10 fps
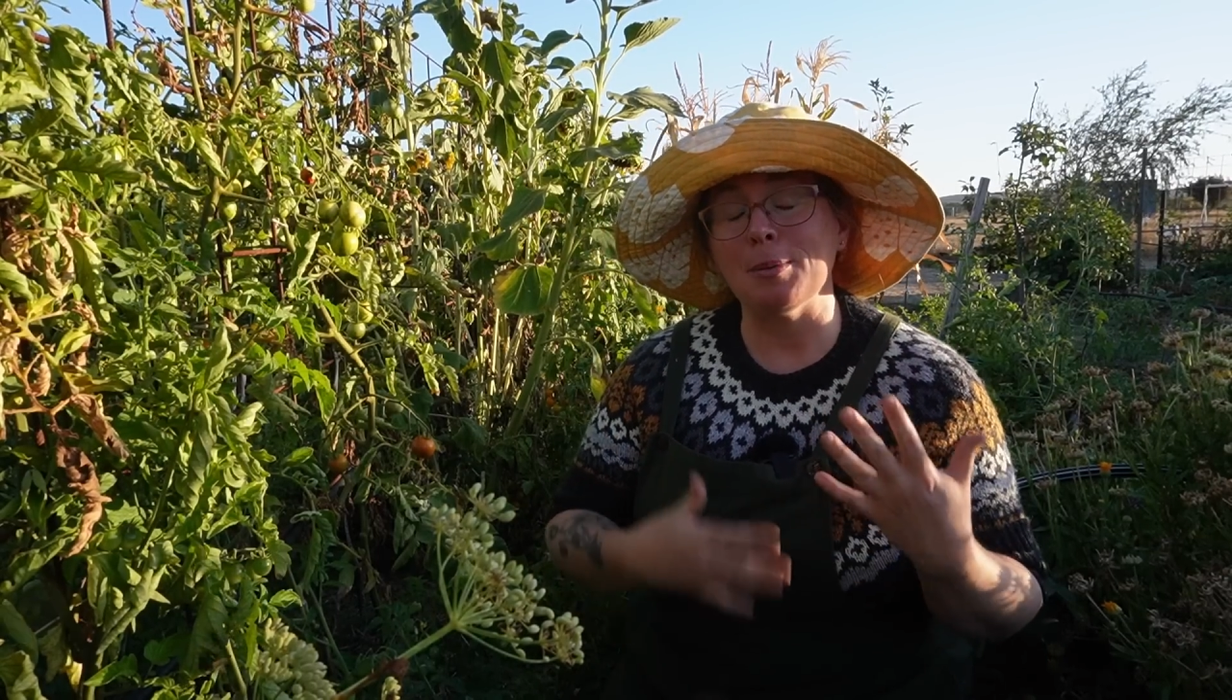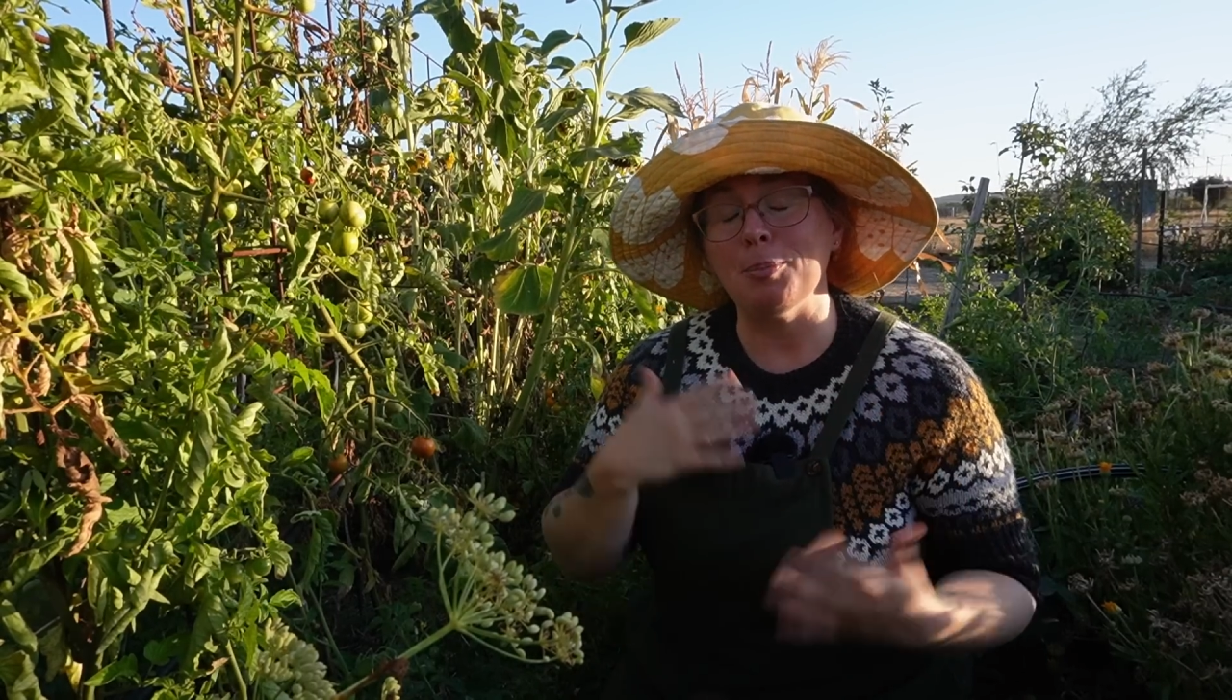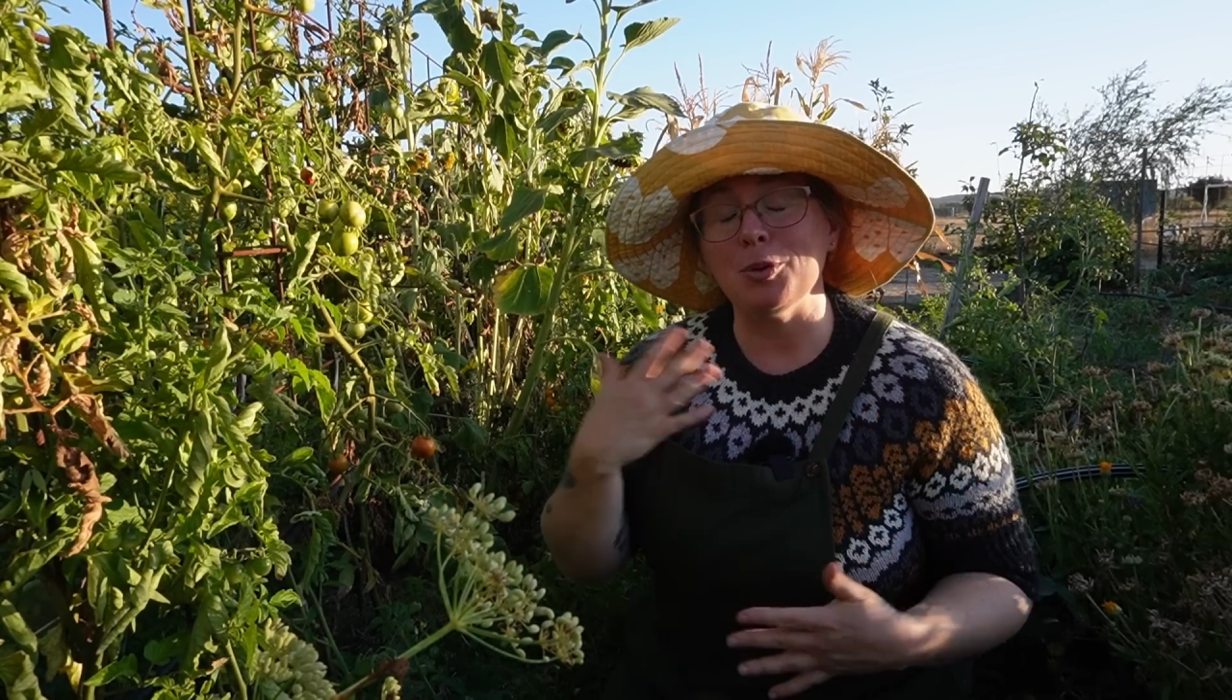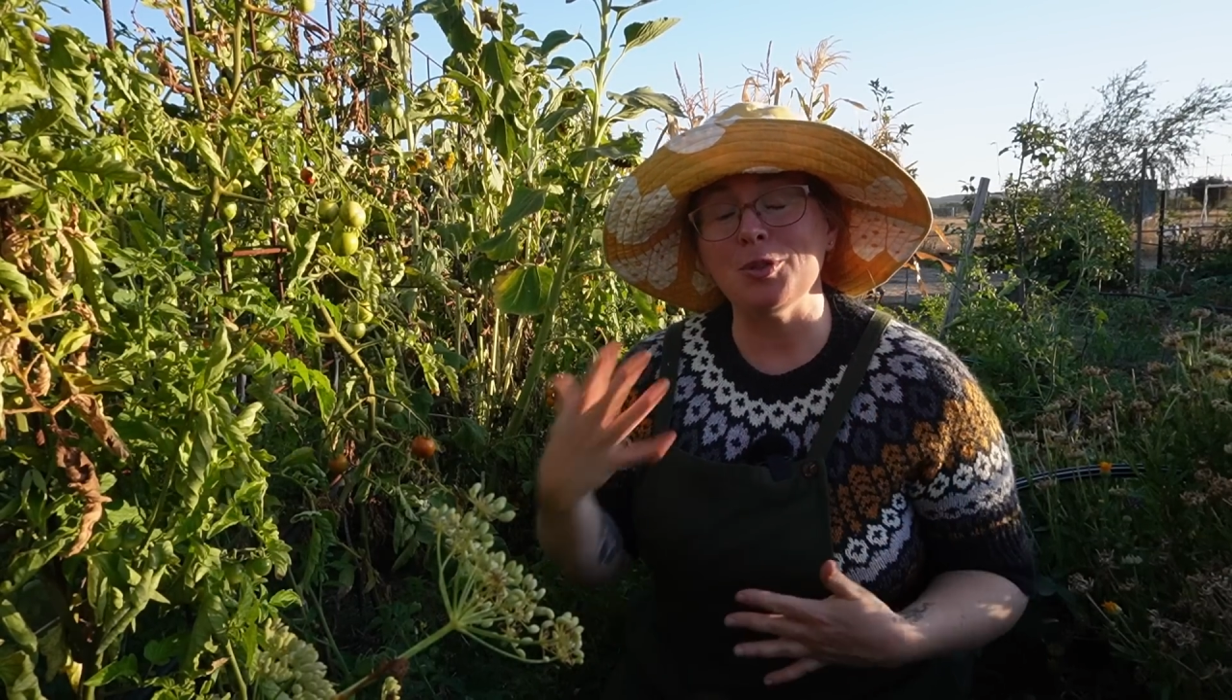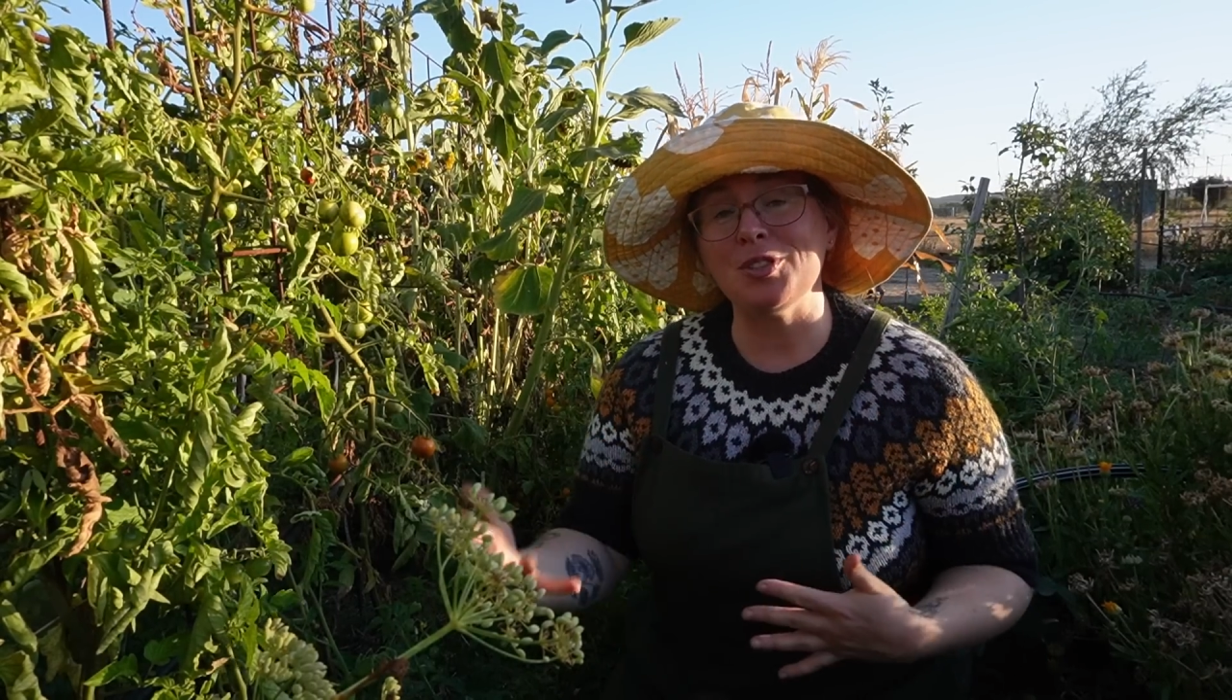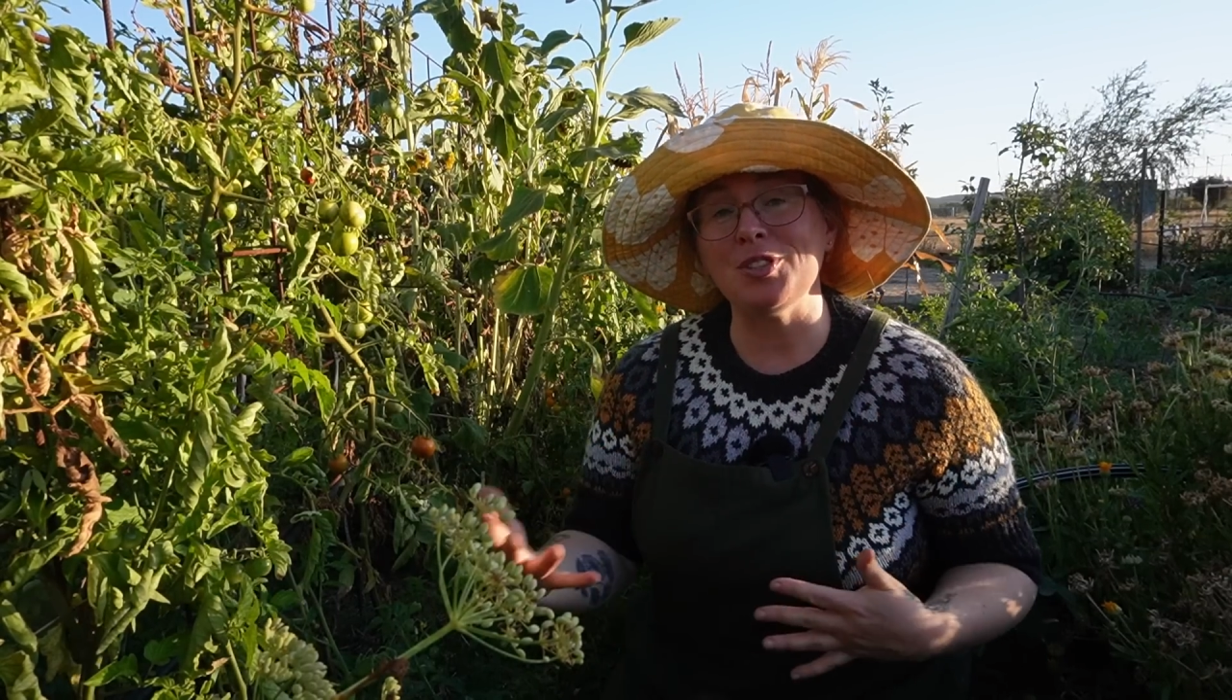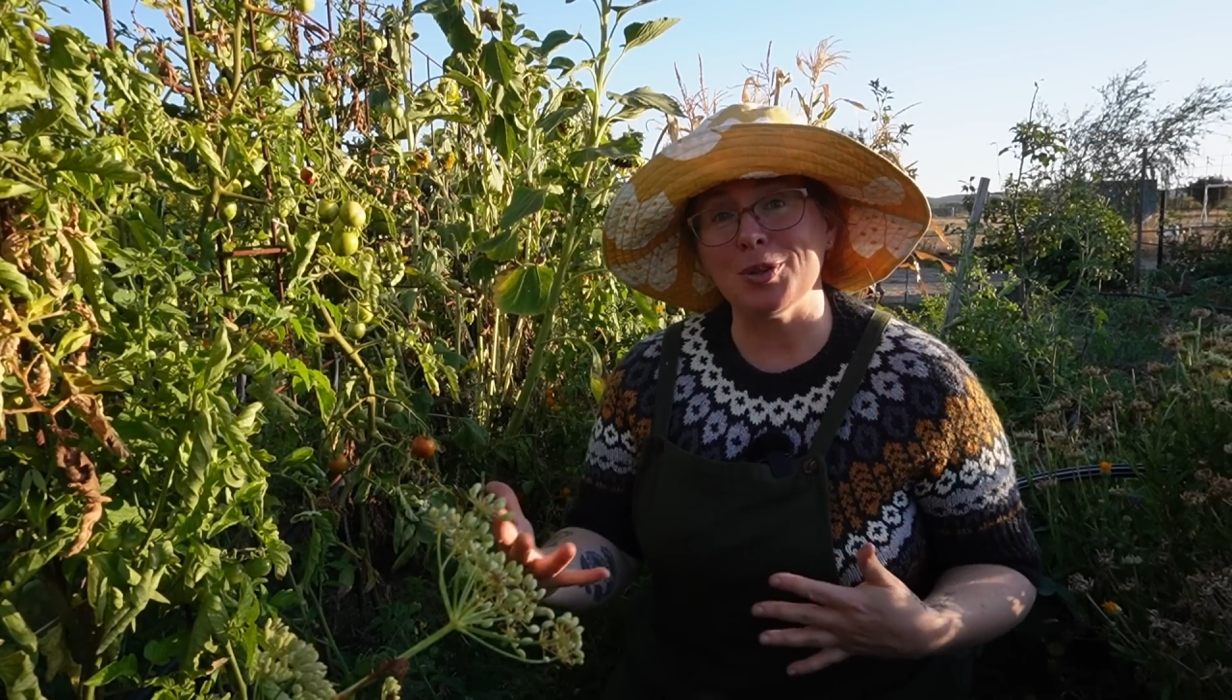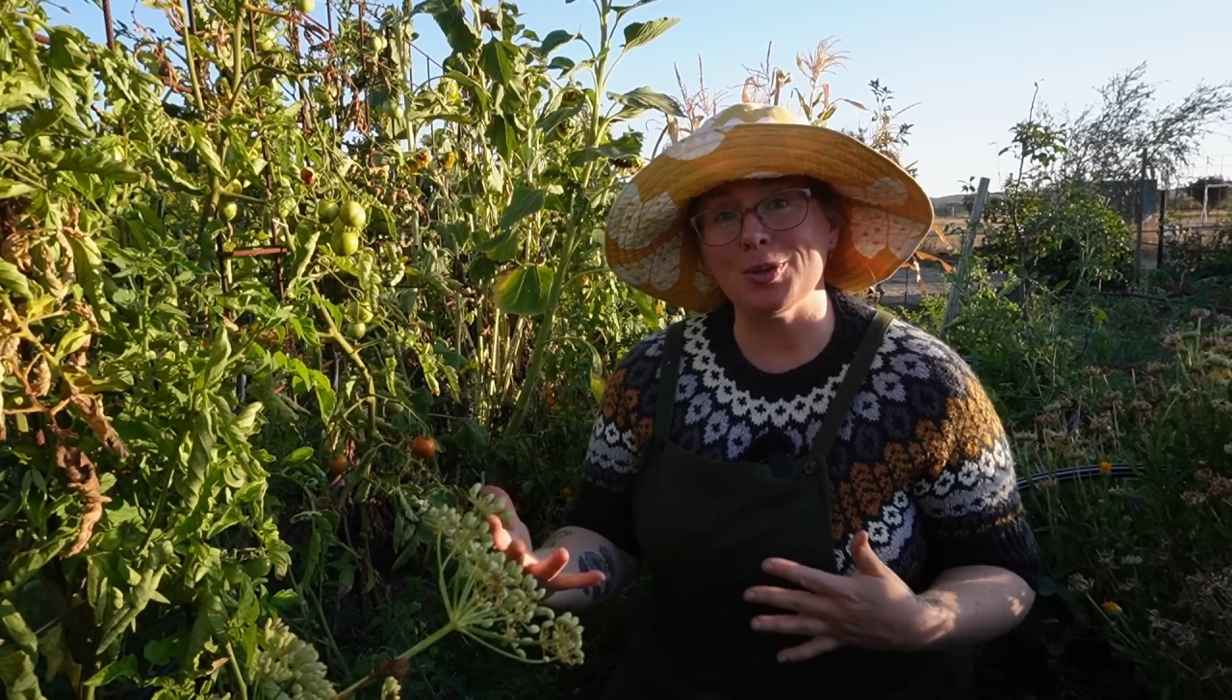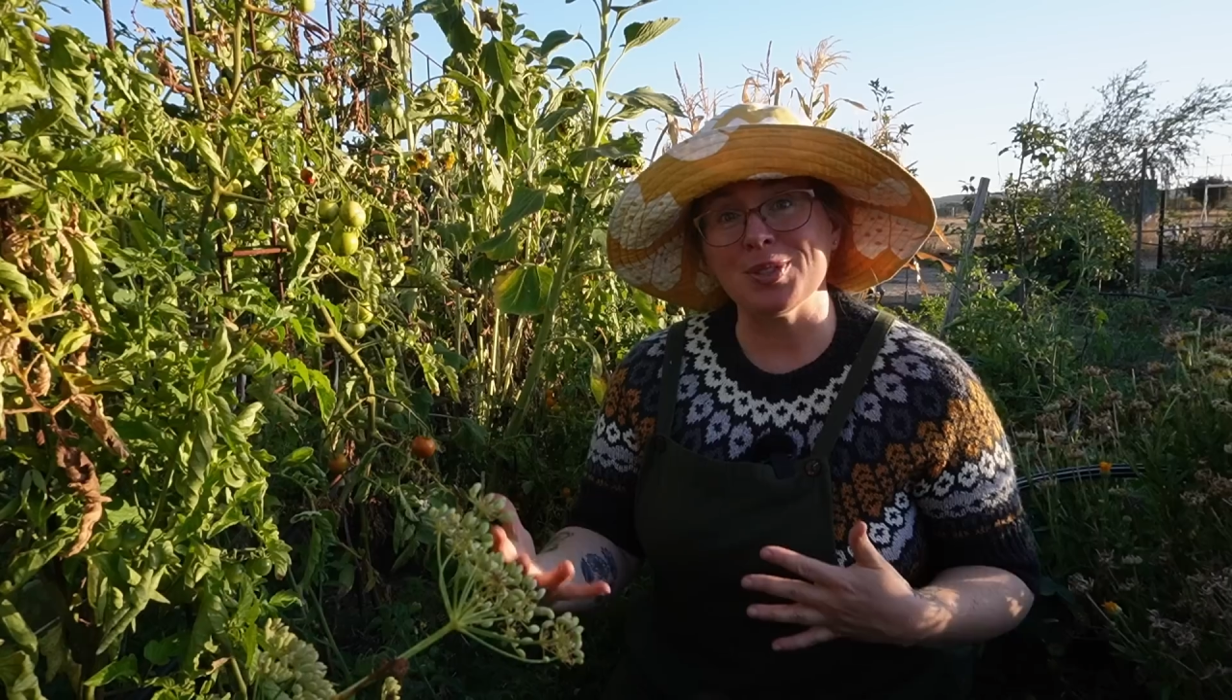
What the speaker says: boost your